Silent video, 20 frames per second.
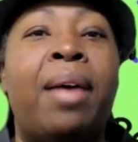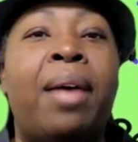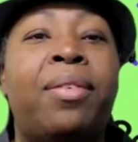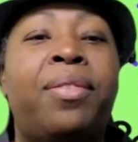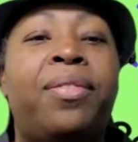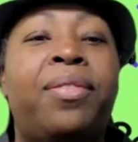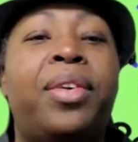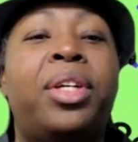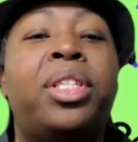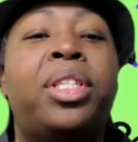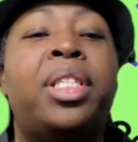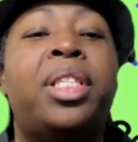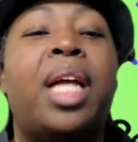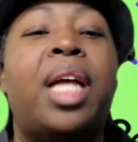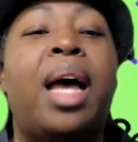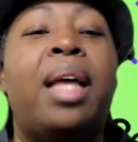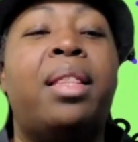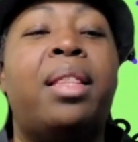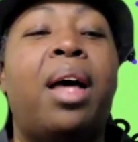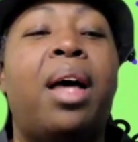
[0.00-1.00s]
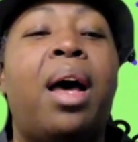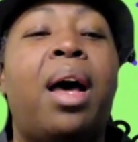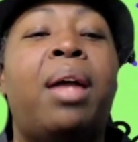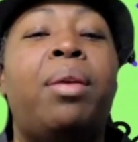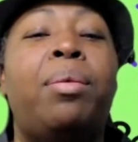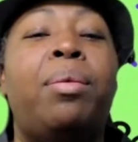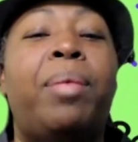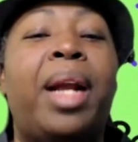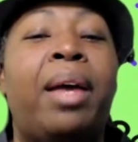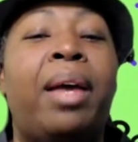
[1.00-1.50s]
At first, I
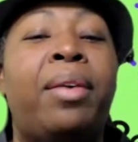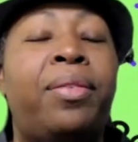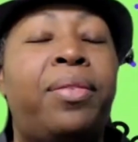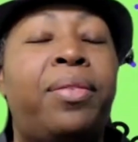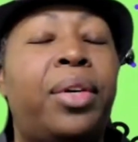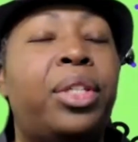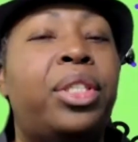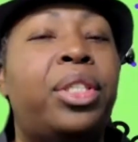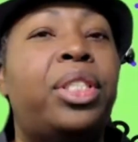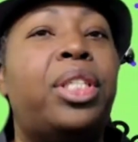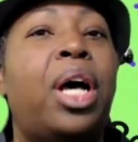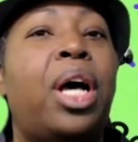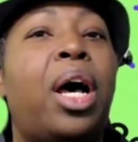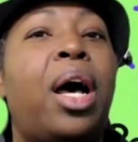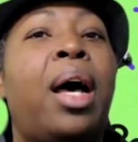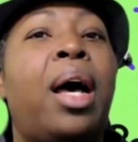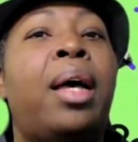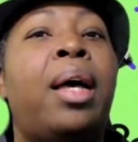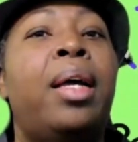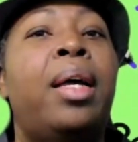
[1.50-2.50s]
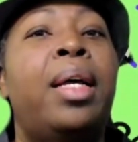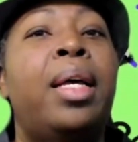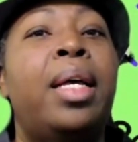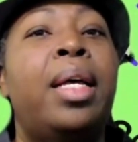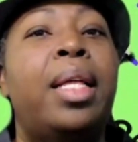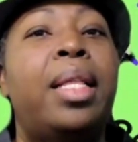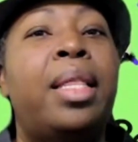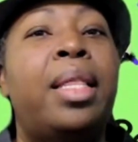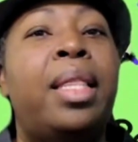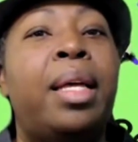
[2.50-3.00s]
thought when I first saw
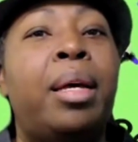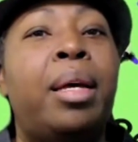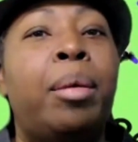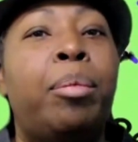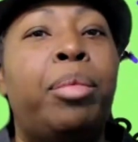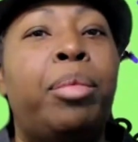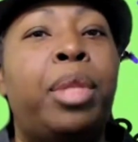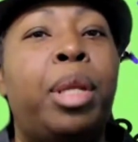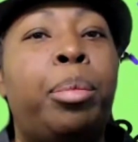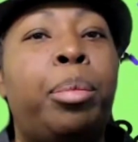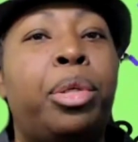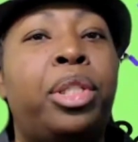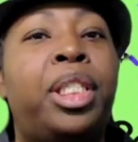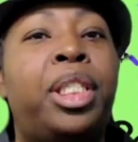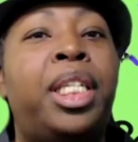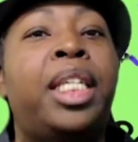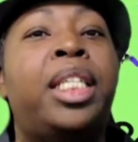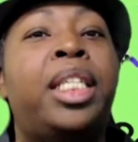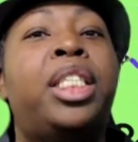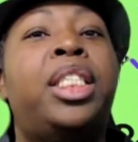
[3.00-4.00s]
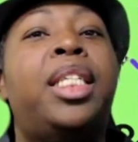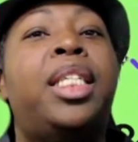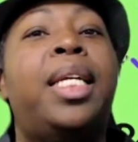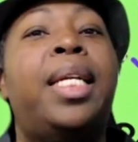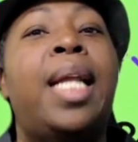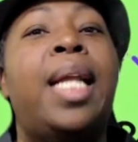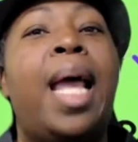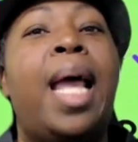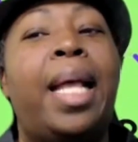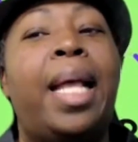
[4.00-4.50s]
the
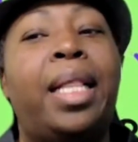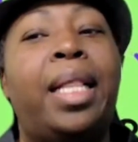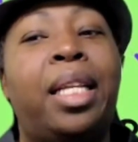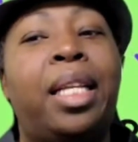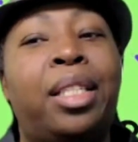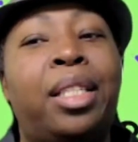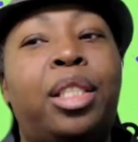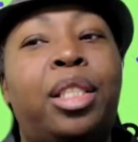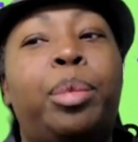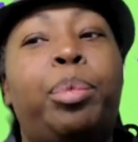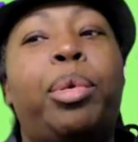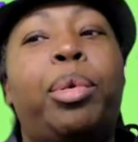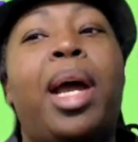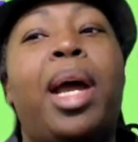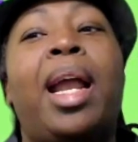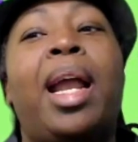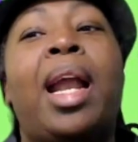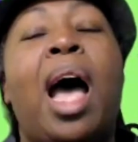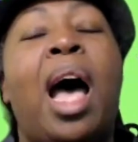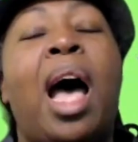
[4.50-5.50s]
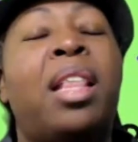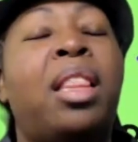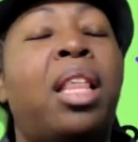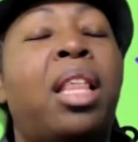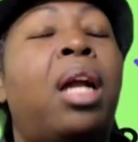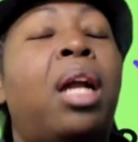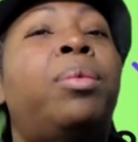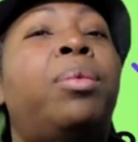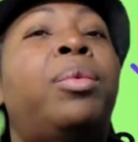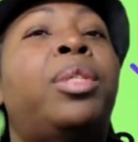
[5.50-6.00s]
prediction and the spread, I
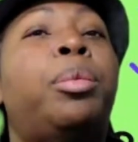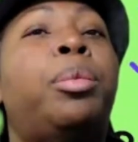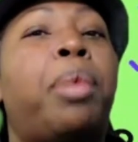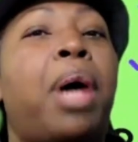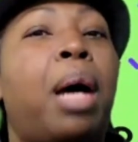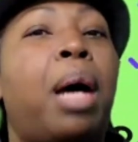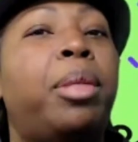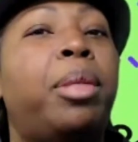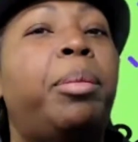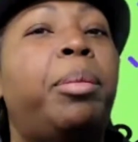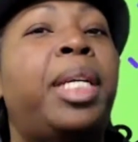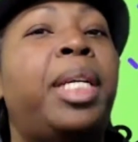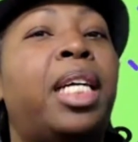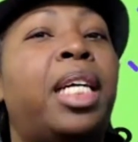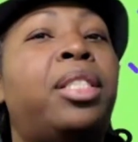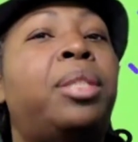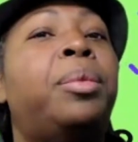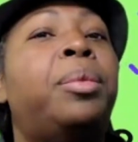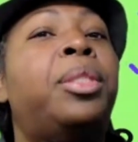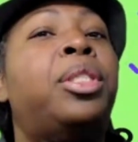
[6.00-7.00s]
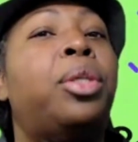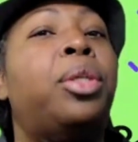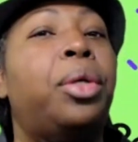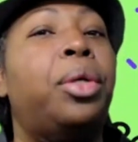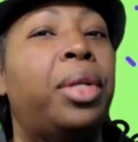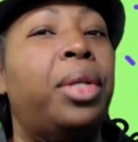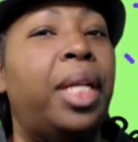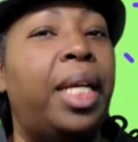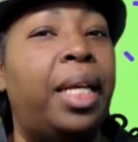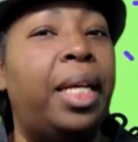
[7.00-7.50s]
thought it was probably because it was
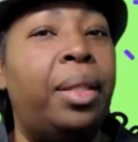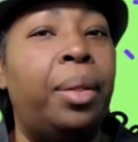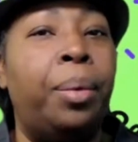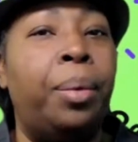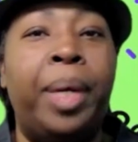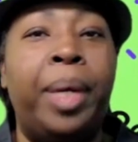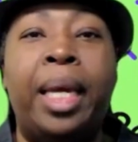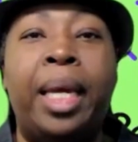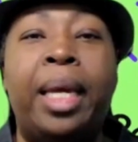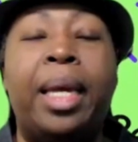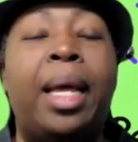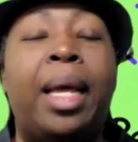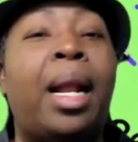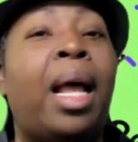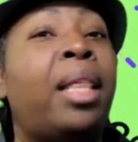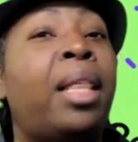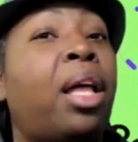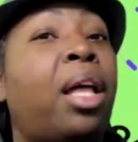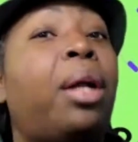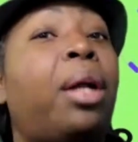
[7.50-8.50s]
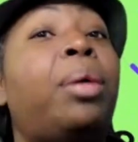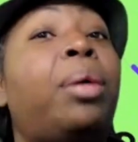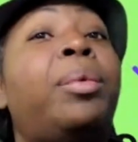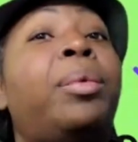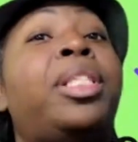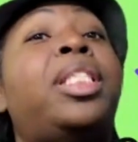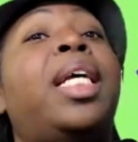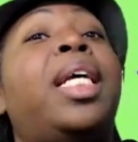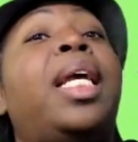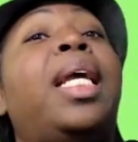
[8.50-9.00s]
early in the week and I thought it
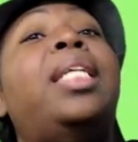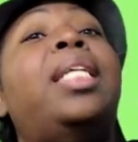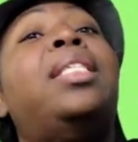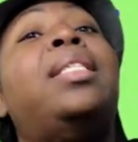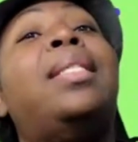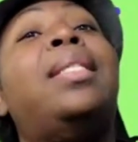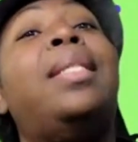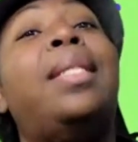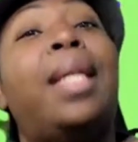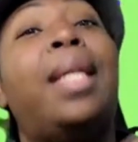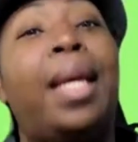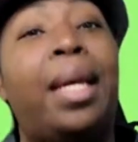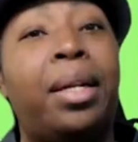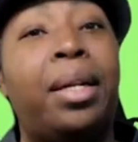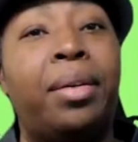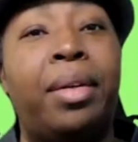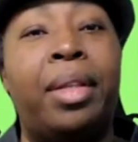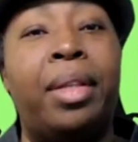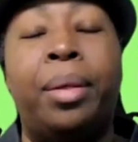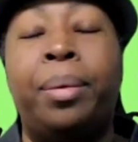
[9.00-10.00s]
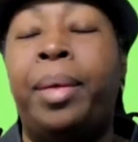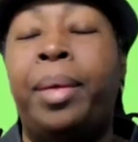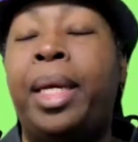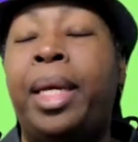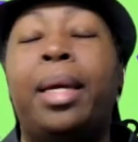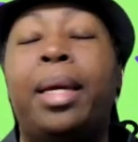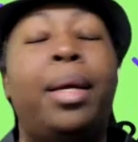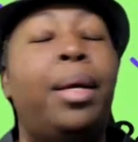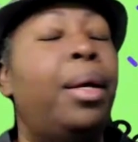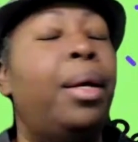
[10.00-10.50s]
would change later in the
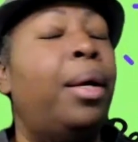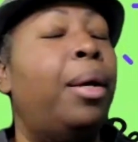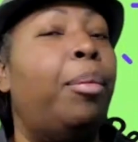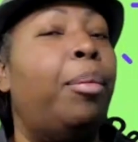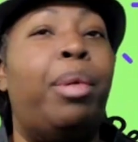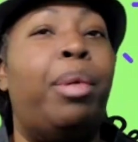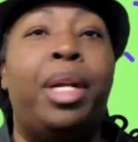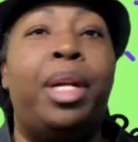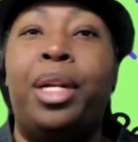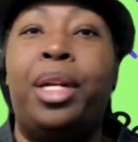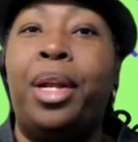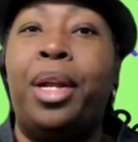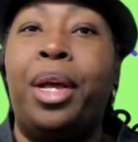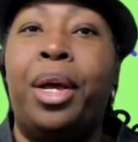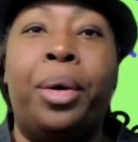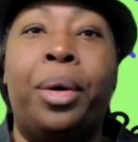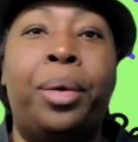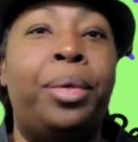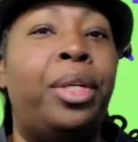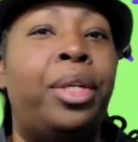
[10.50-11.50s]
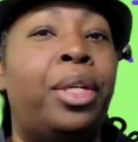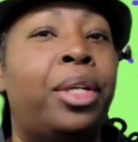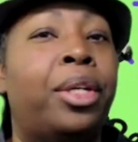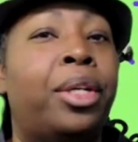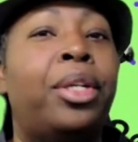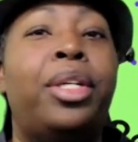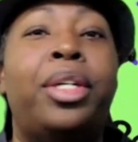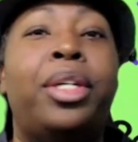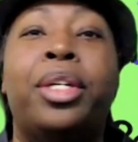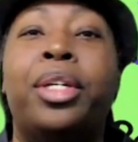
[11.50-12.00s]
week. But no,
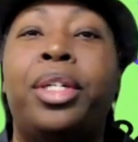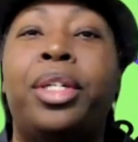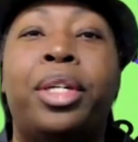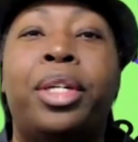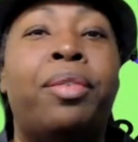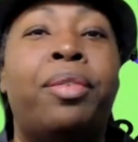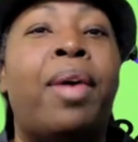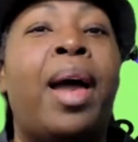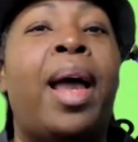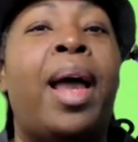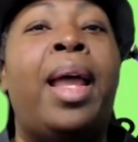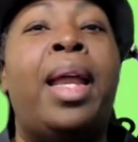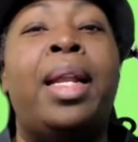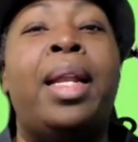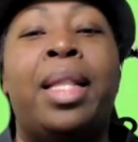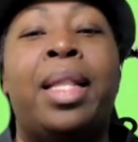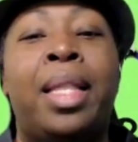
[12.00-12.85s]
you're right.